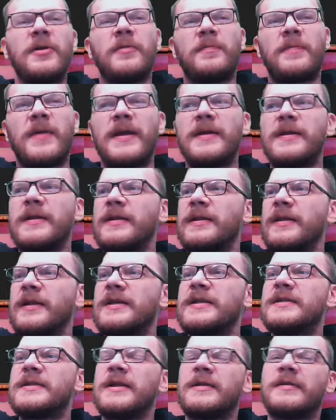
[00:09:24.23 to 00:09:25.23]
of Pain at
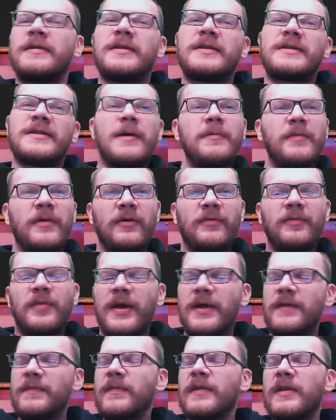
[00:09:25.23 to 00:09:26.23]
least, and the Summer of
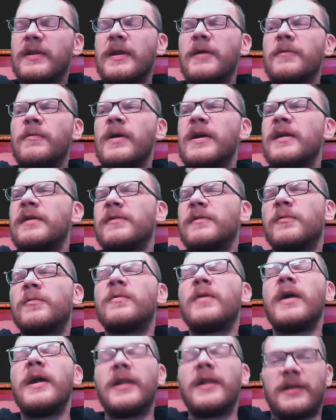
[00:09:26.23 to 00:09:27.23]
Pain, they were
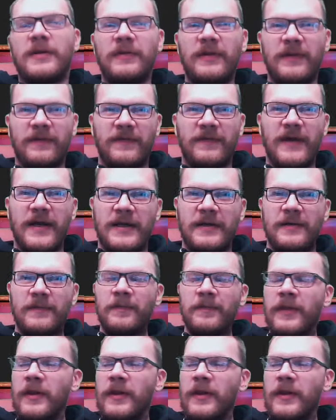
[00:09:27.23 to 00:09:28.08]
relatively fair.